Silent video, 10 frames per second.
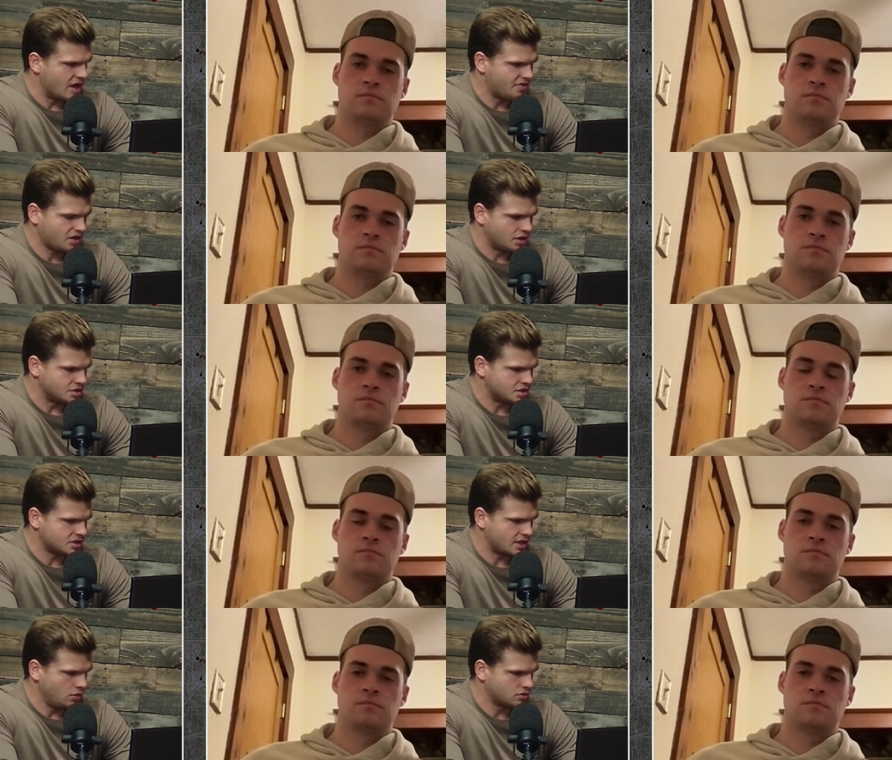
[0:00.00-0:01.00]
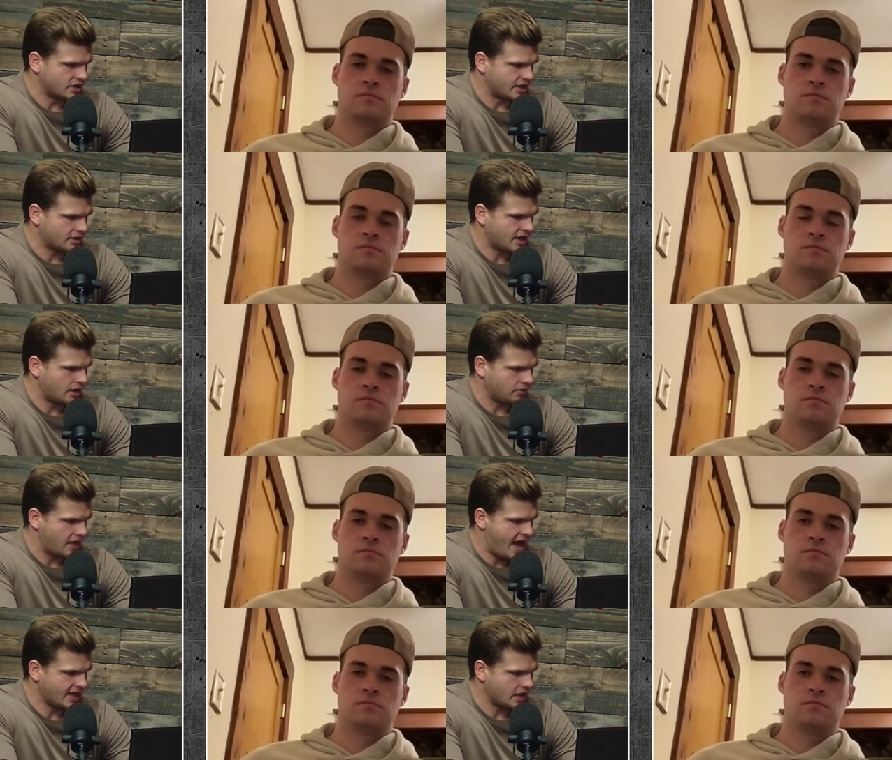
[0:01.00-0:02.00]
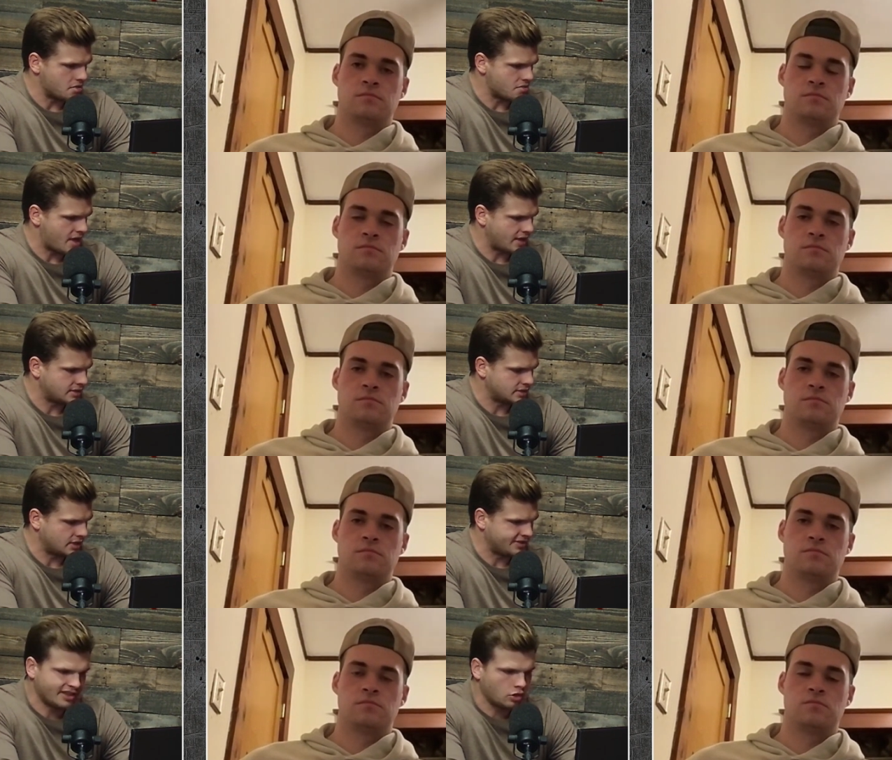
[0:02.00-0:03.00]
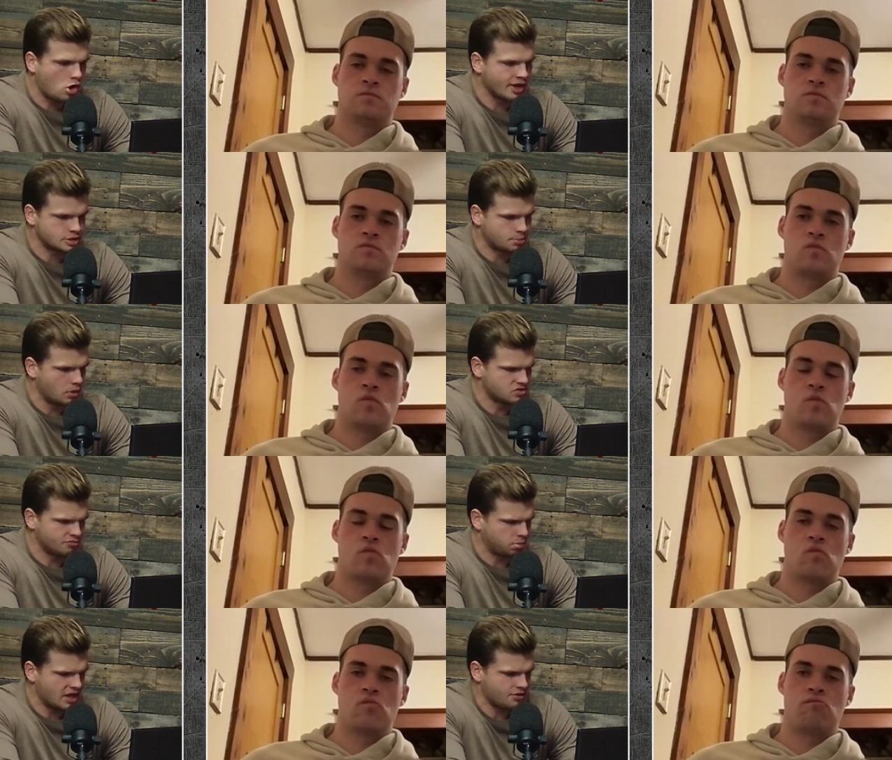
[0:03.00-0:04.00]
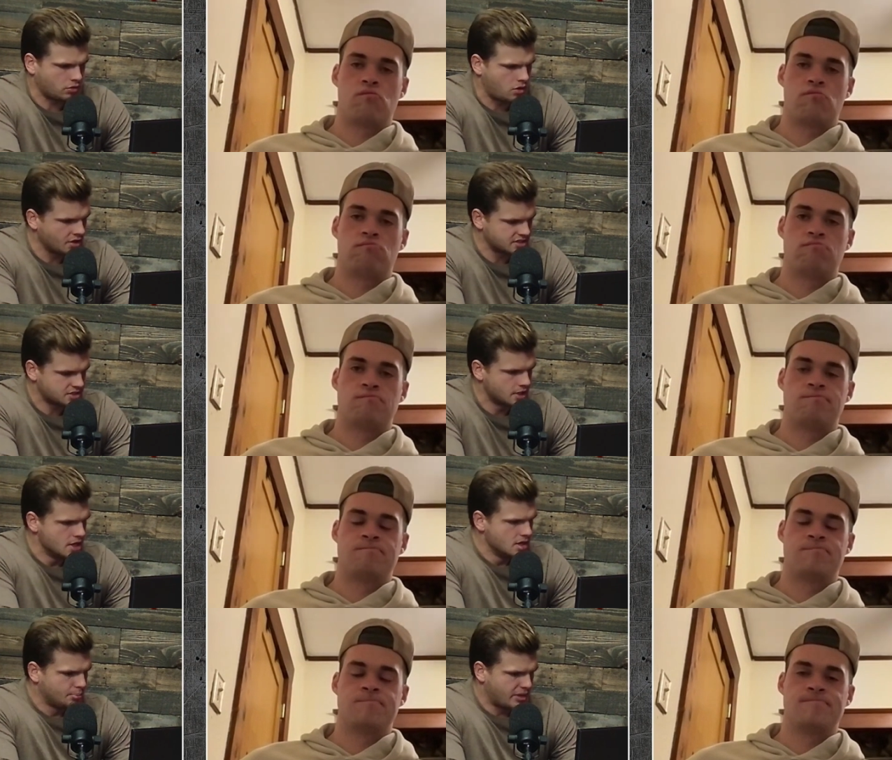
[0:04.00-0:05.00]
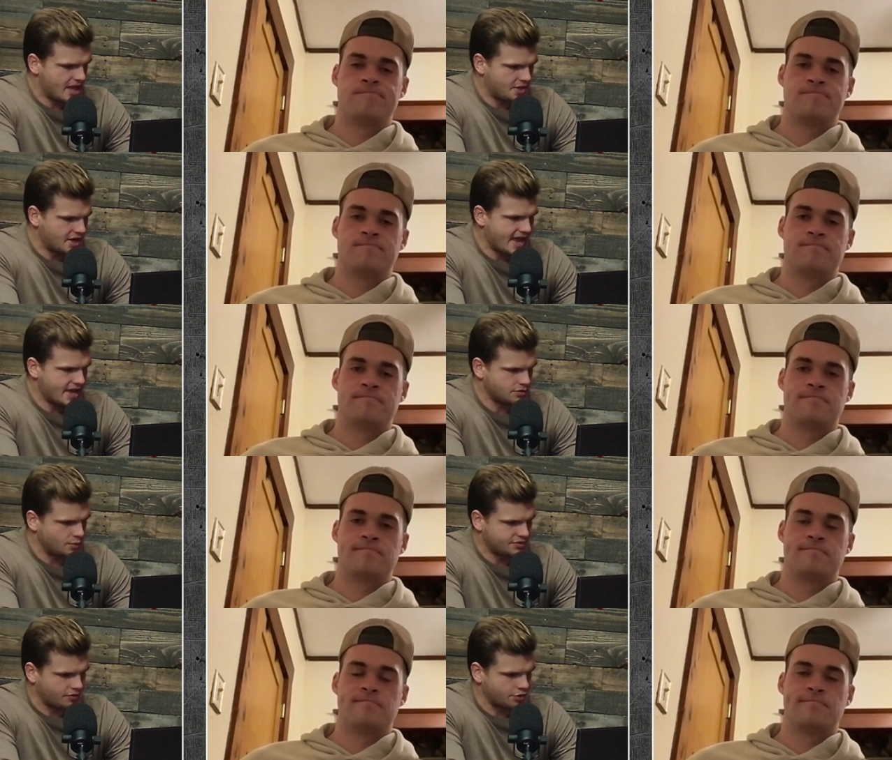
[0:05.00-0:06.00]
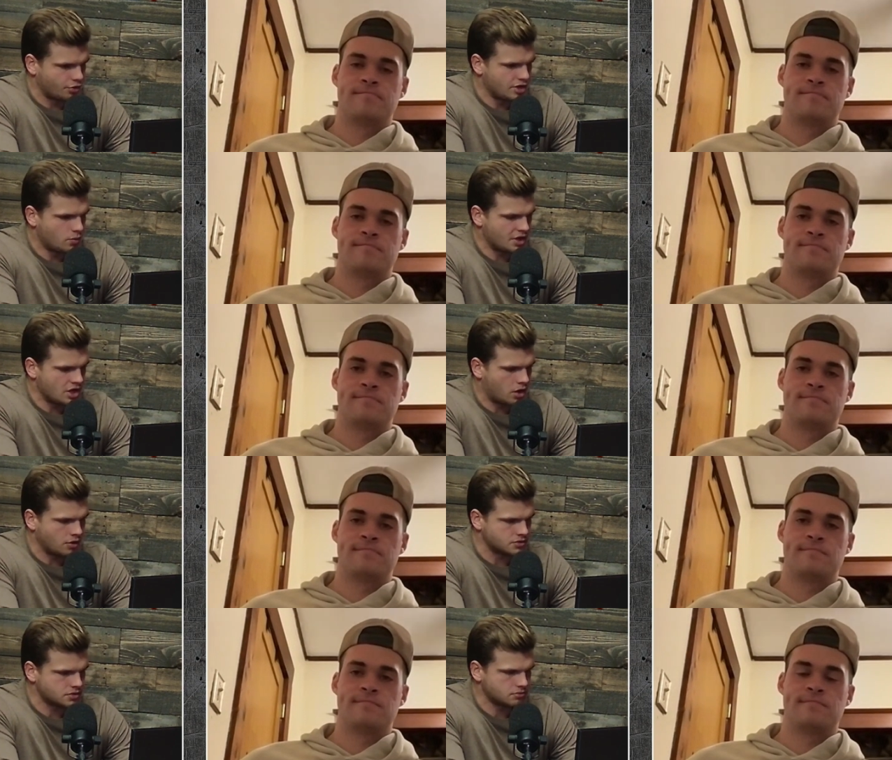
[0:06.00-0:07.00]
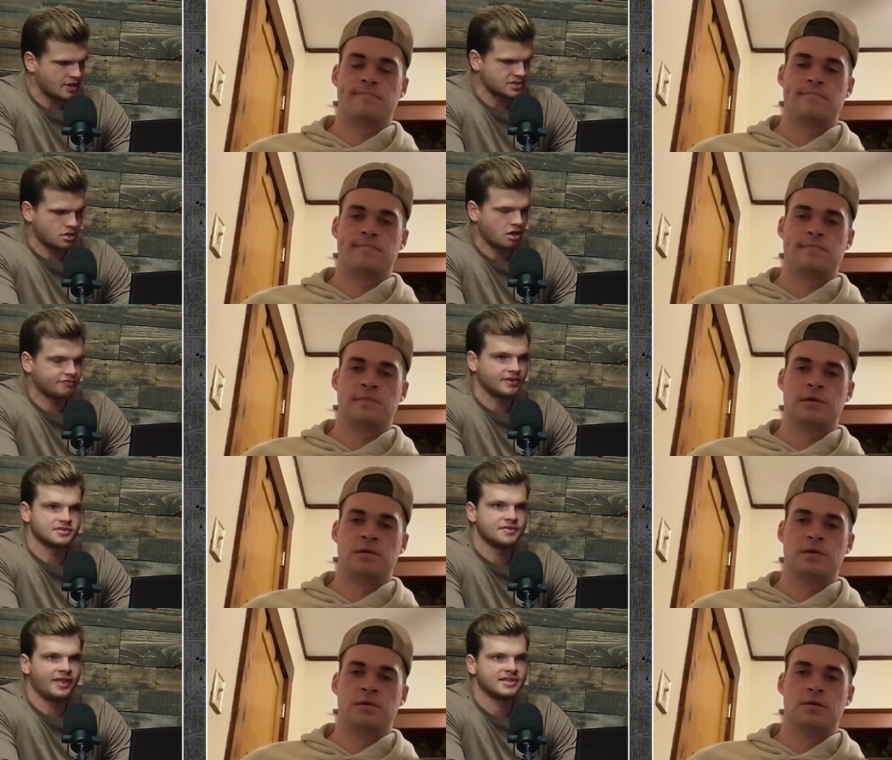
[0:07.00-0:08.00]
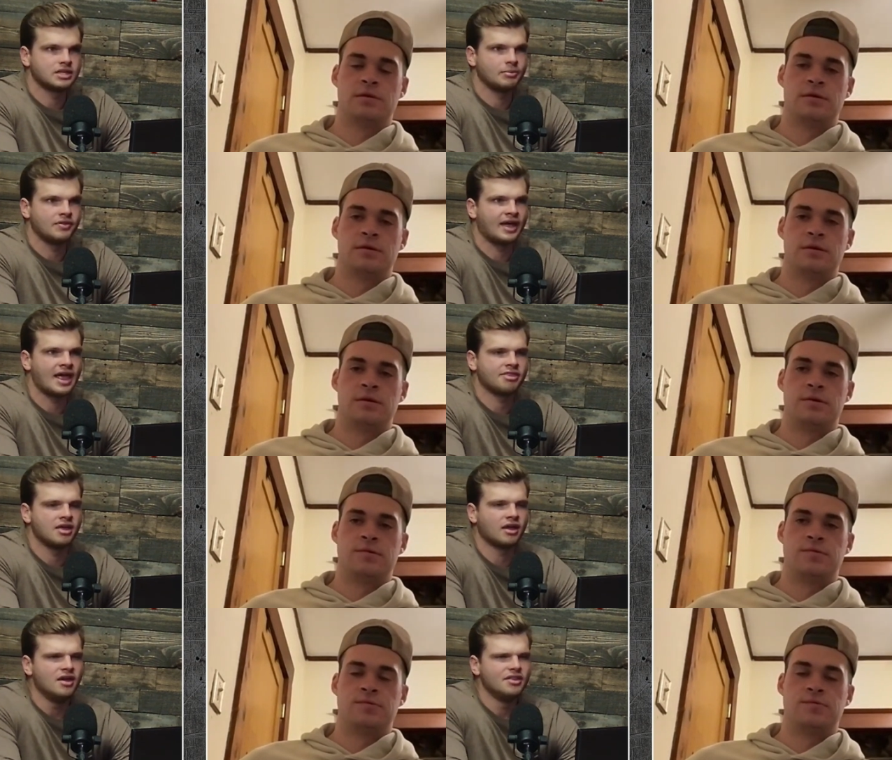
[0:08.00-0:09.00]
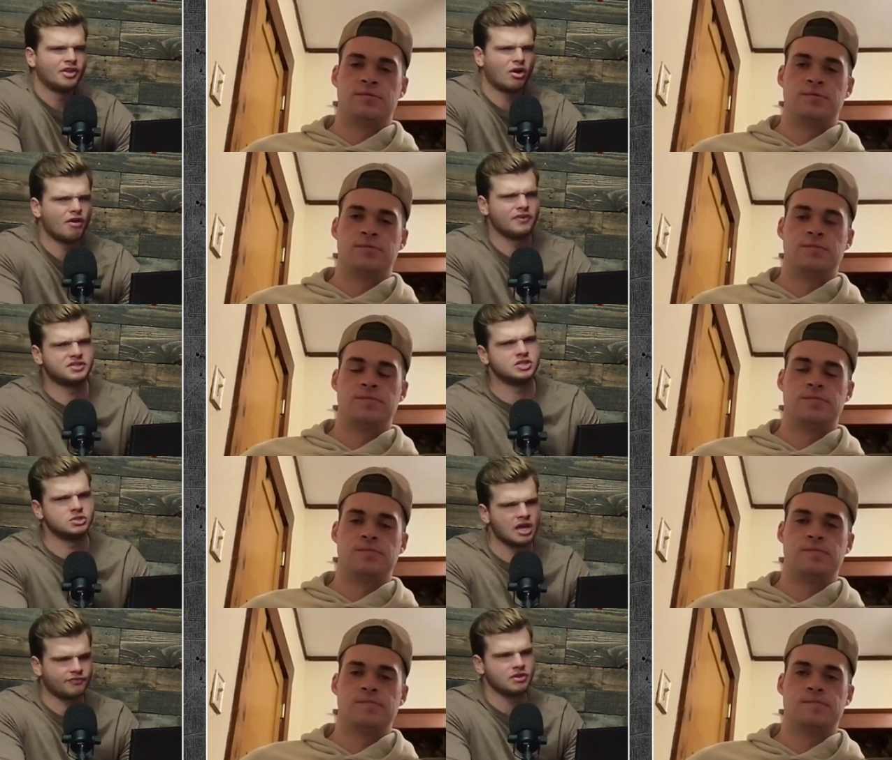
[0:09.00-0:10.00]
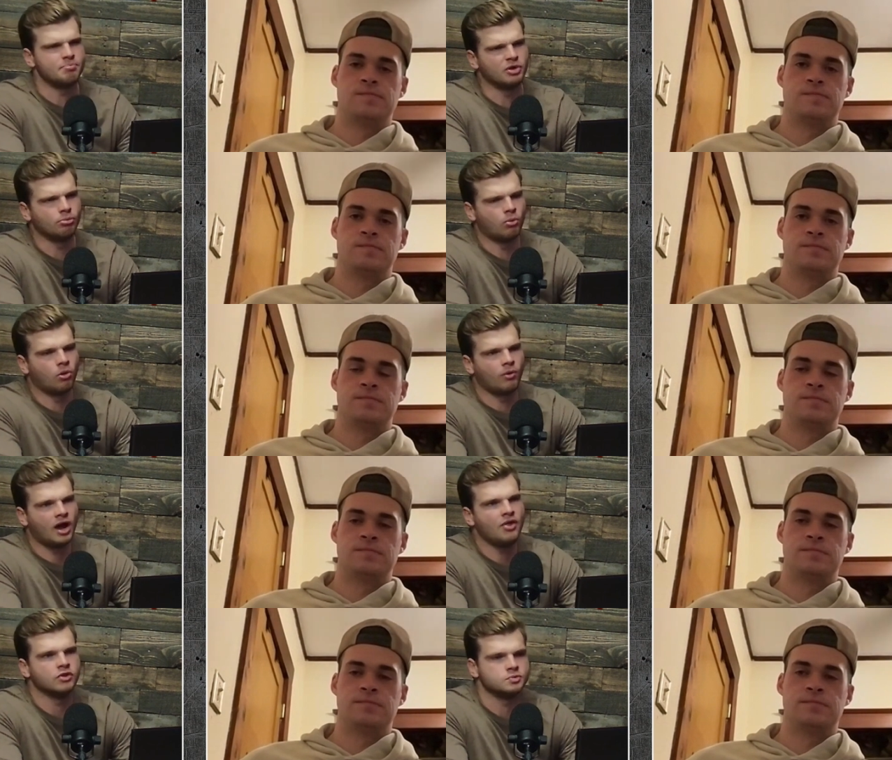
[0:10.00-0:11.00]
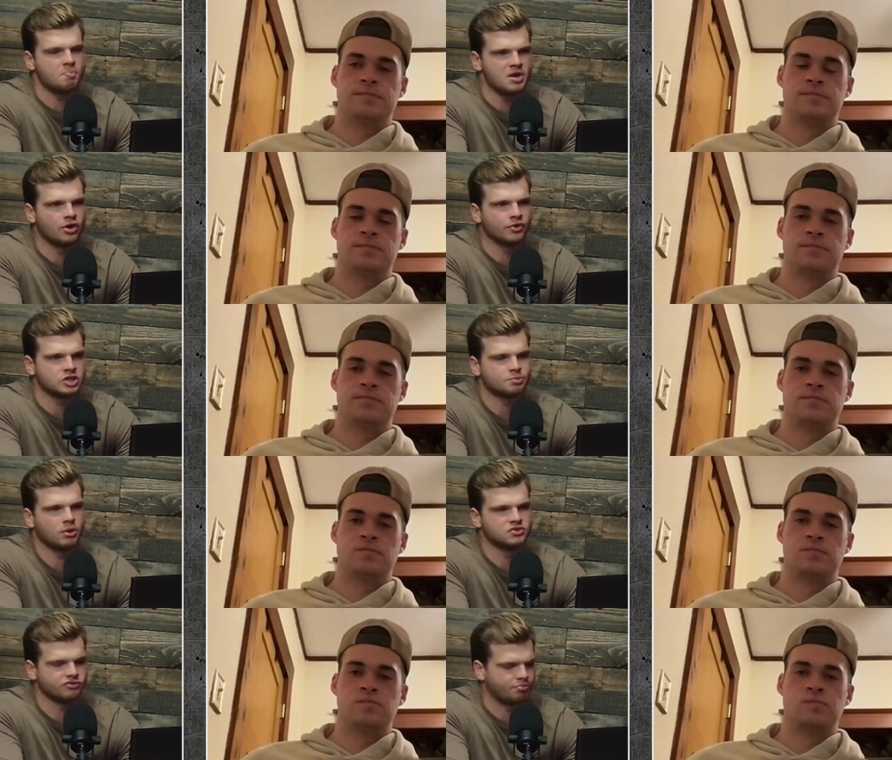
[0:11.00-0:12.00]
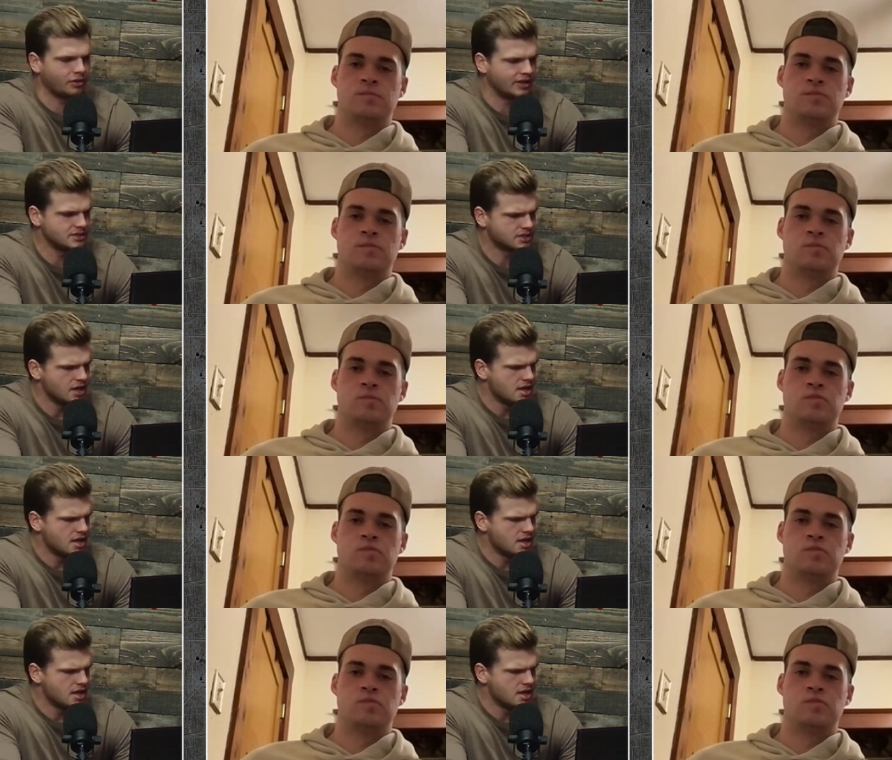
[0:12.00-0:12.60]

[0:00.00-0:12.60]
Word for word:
Speaker 1: Ithaca just it looked like kind of lacking that uh, that long explosive play. Their longest play on the day went for 31 yards as an offense, and that's something that I think their offense is definitely built more around those bigger explosive plays.